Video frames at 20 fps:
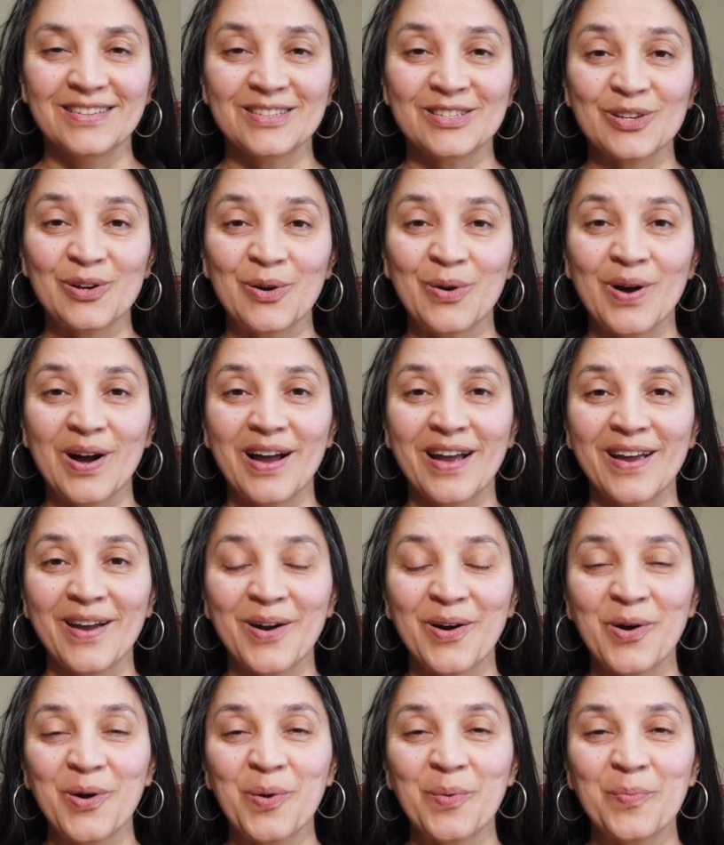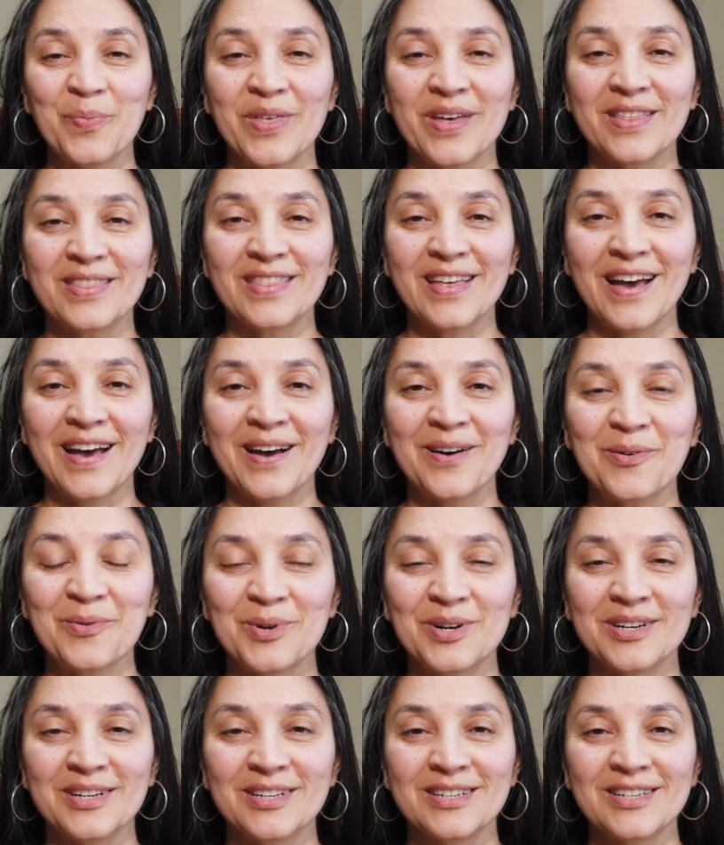So I hope that that
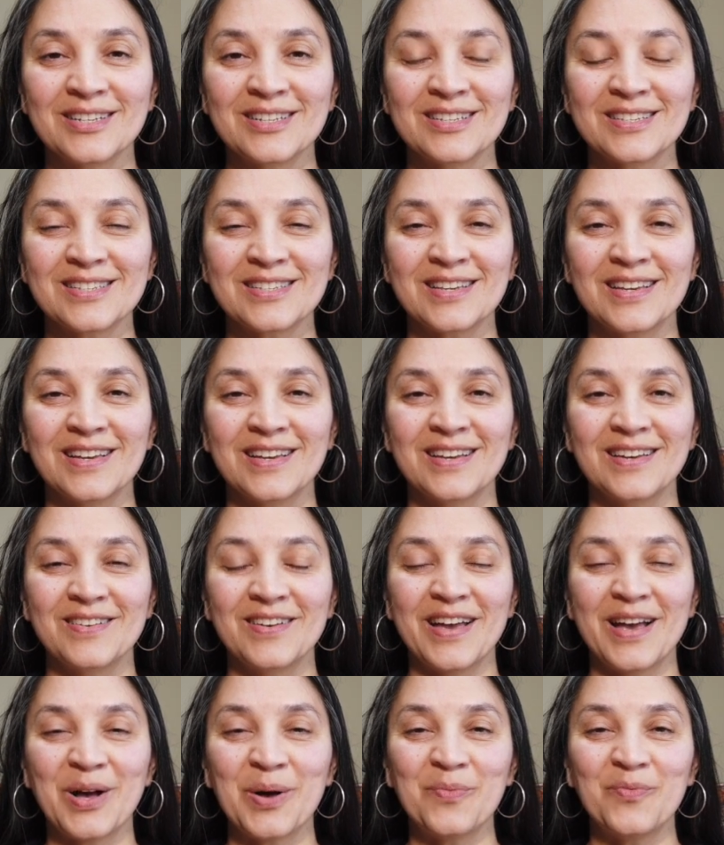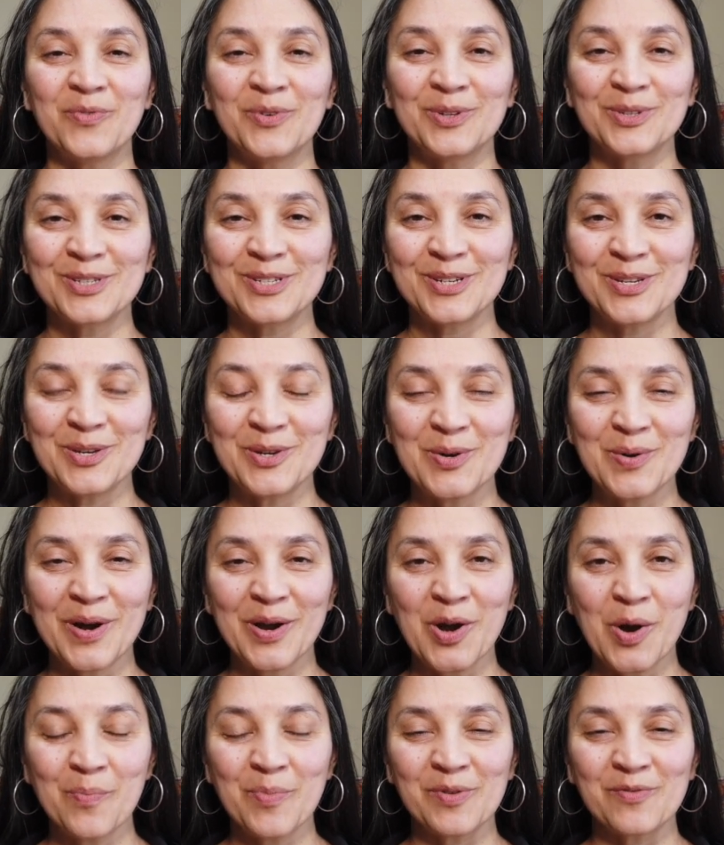was helpful to you.
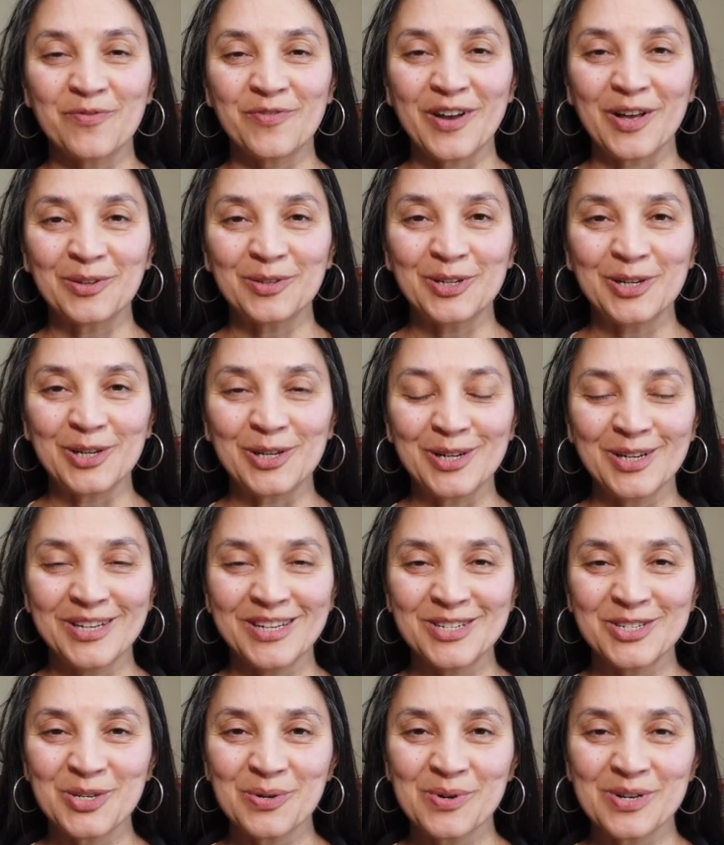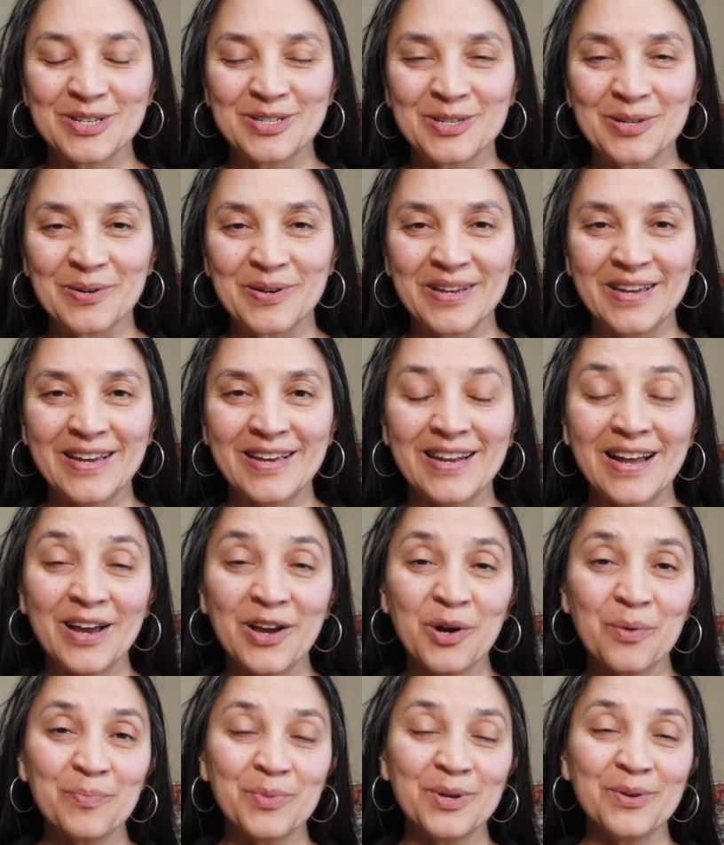I hope it felt good as you were doing it. I
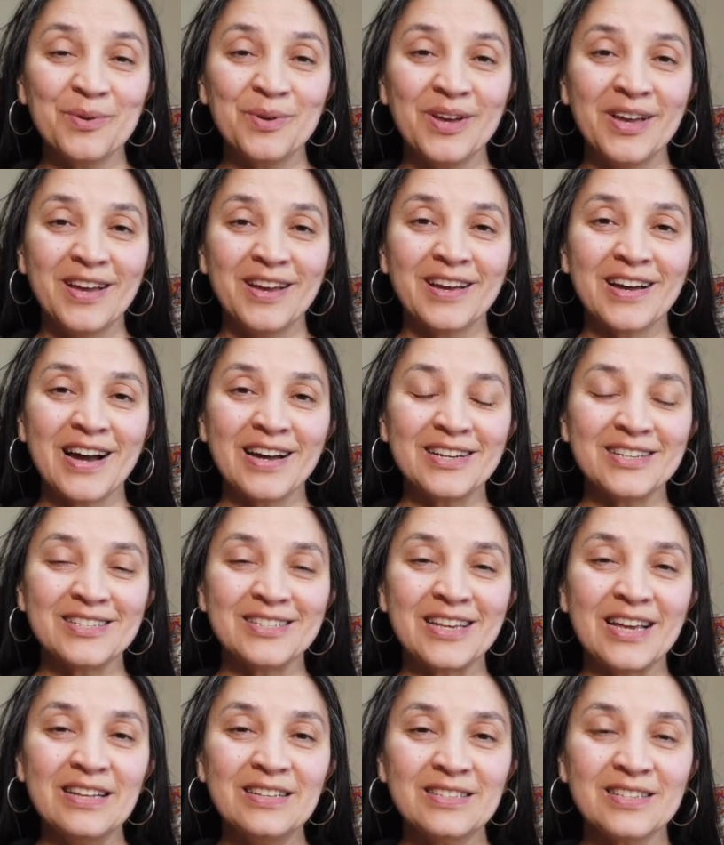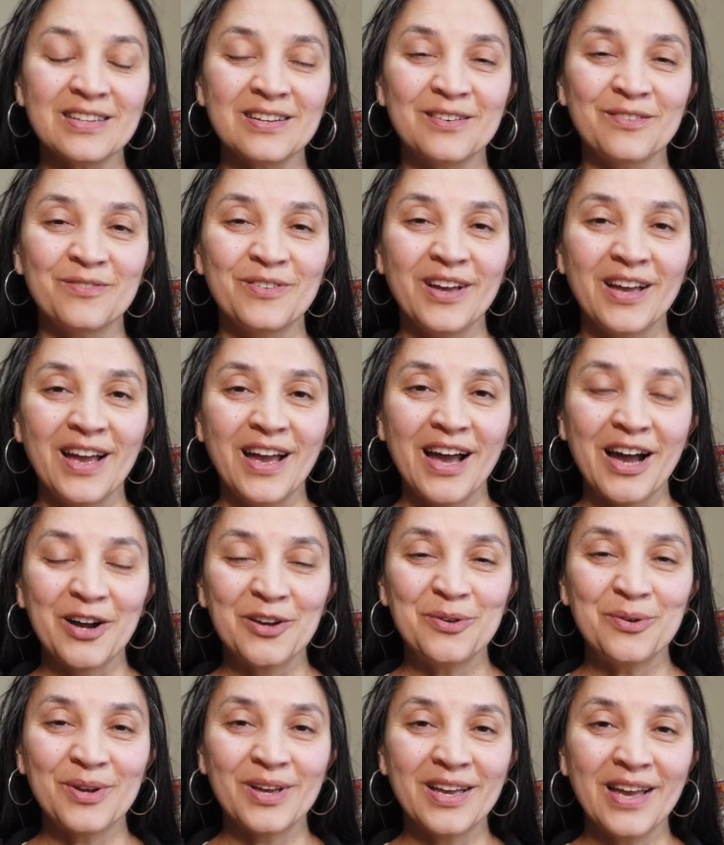hope you got a sense of how
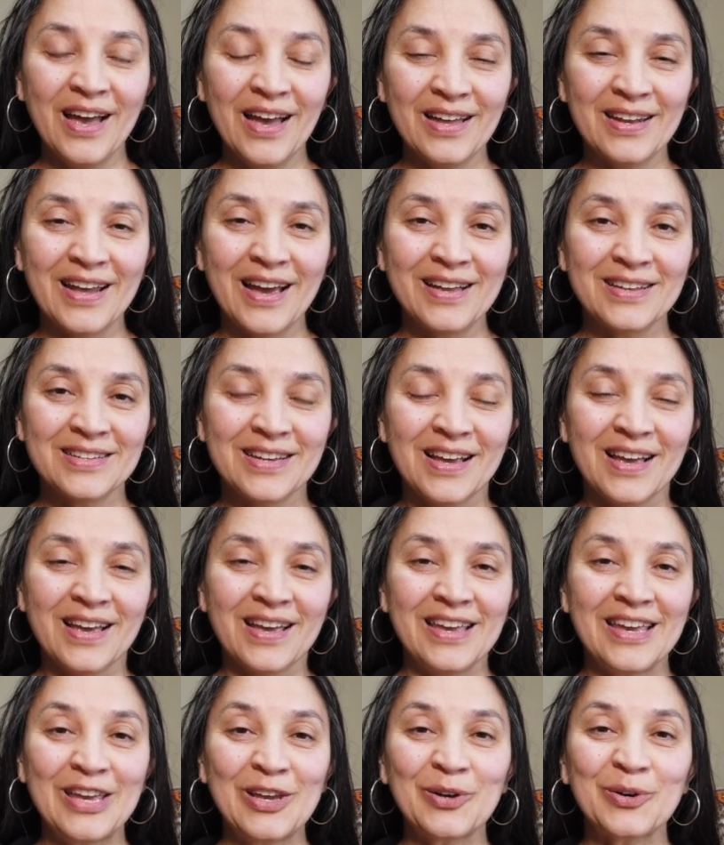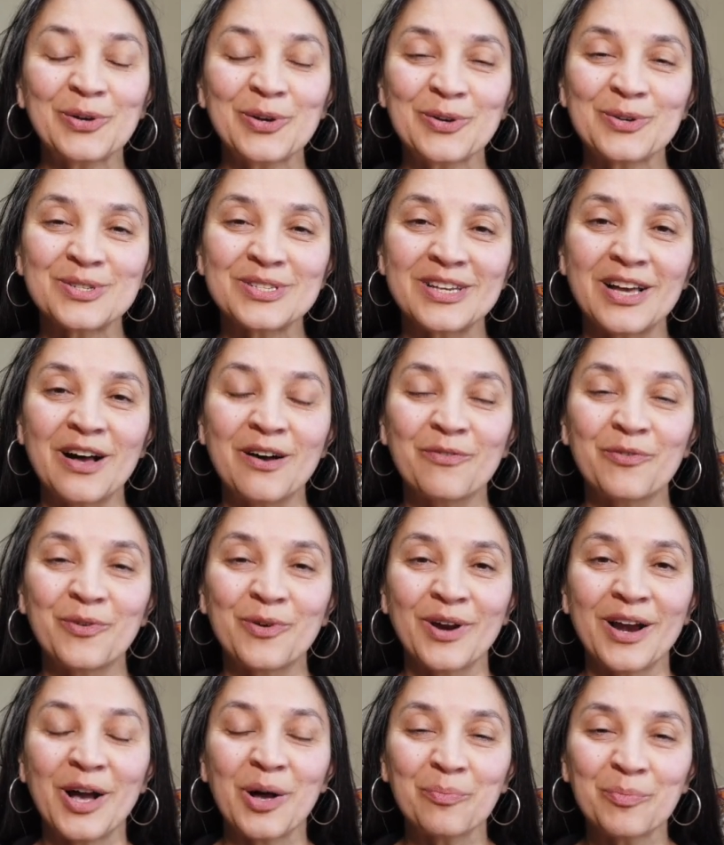you can heal yourself
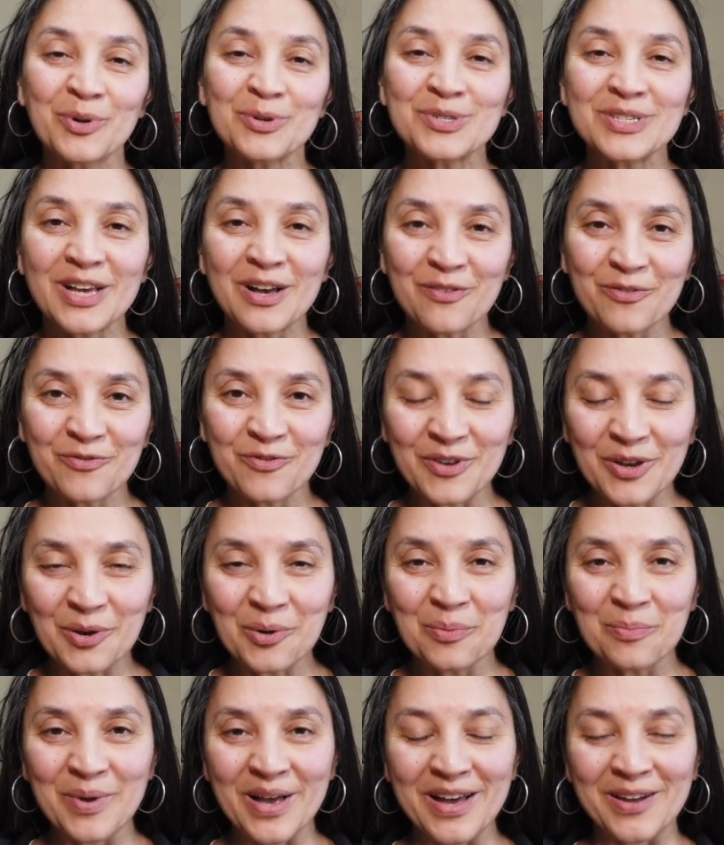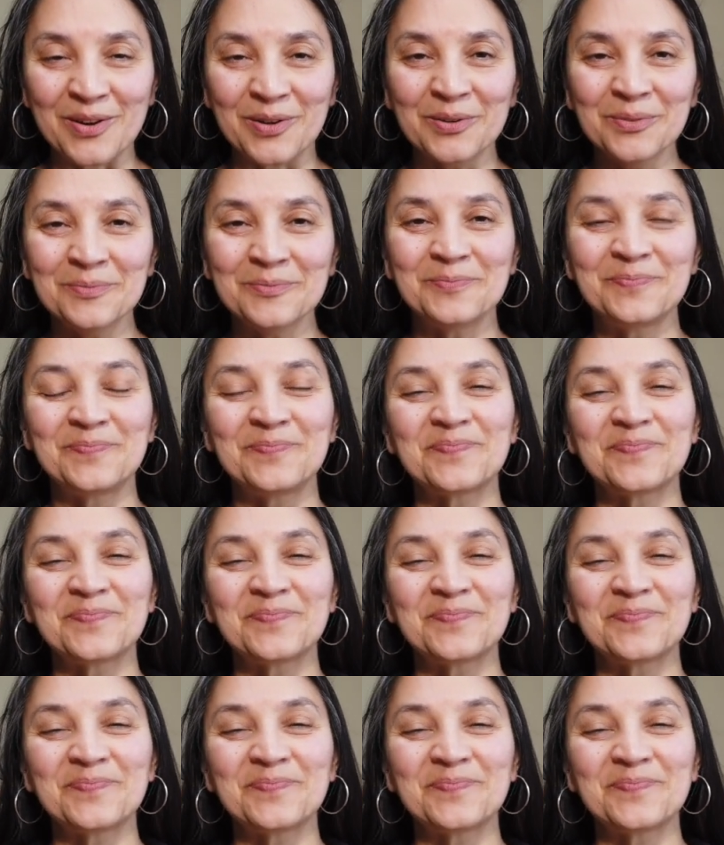or help yourself feel better,